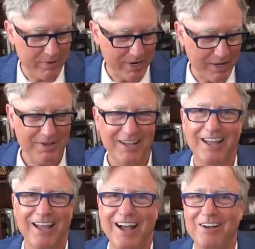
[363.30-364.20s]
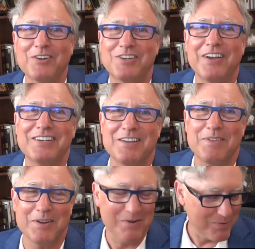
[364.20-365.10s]
up. I'll tell you
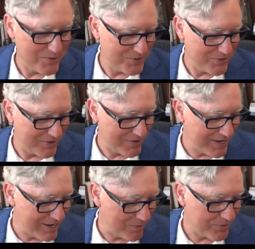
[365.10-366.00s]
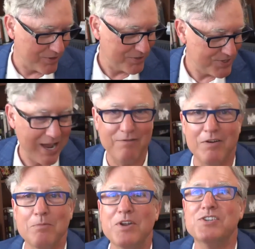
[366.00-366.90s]
something that we're doing right now with our staff.
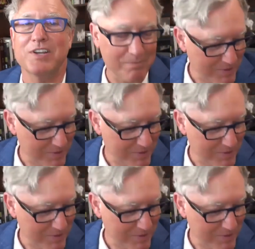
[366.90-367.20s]
I'm reaching in my